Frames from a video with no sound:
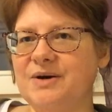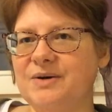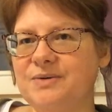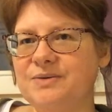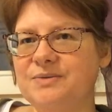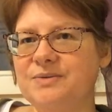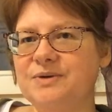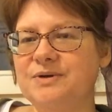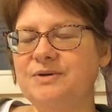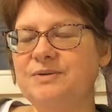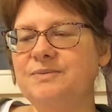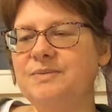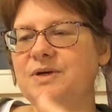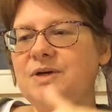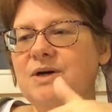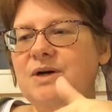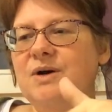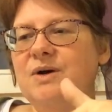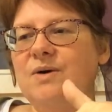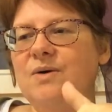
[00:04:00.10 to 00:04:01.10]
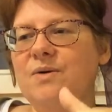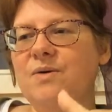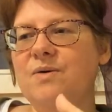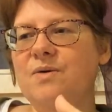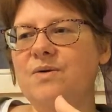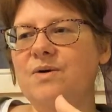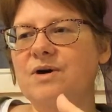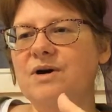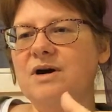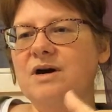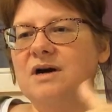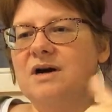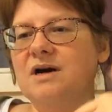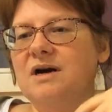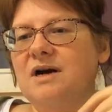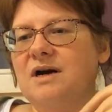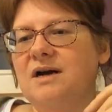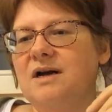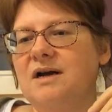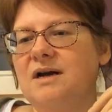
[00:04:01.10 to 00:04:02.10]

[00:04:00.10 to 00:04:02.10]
own room or